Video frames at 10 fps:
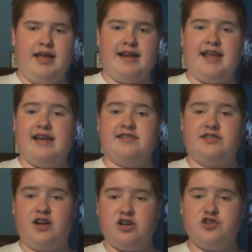and it has a
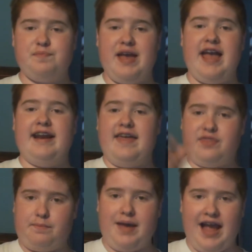touchpad
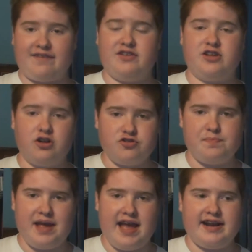at the back. The
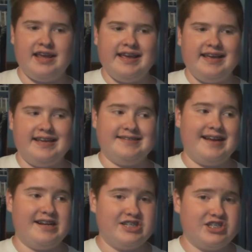touchpad is
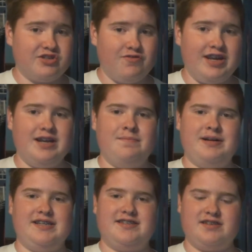not a screen,
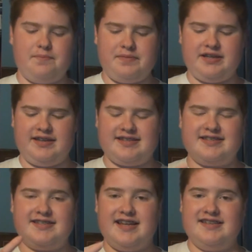but it's something that
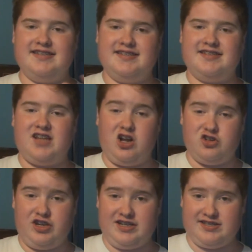senses
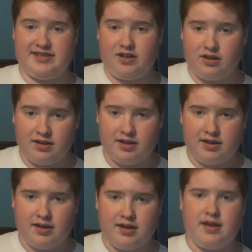touching still,
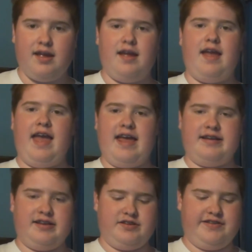
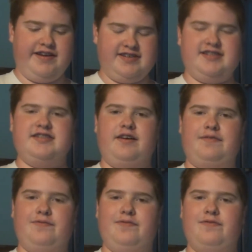and it does
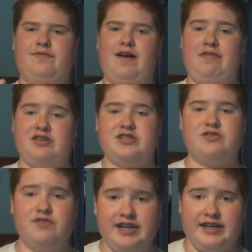stuff on the
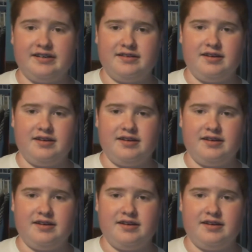screen.